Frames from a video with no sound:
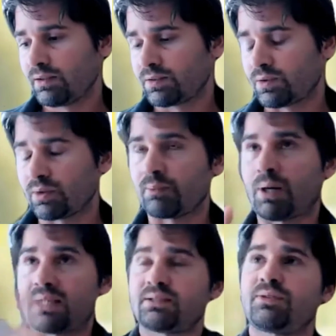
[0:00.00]
So the
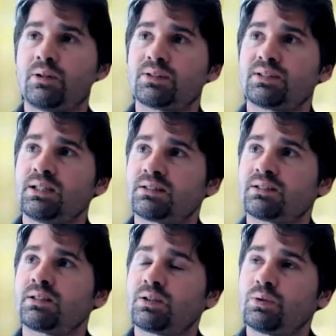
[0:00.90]
Passive House
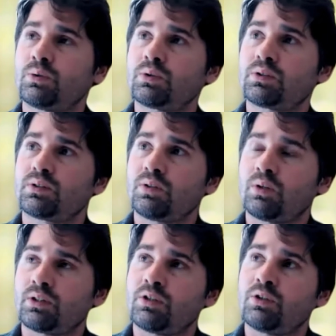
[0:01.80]
Institute
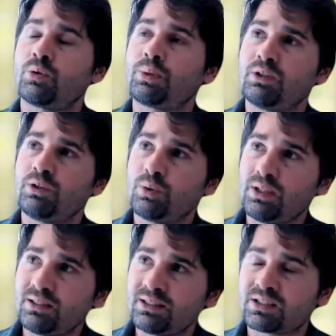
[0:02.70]
or the European
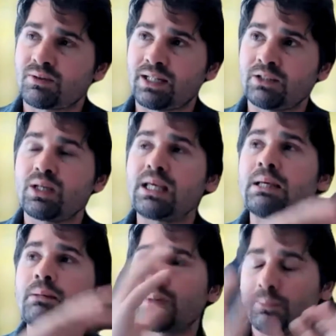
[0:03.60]
Union is trying to
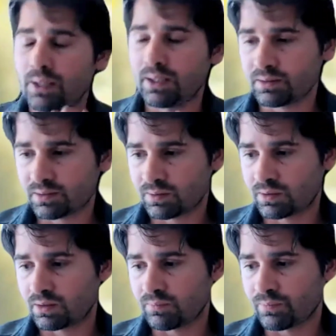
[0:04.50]
implement
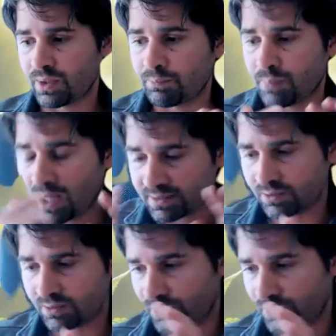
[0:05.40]
the Passive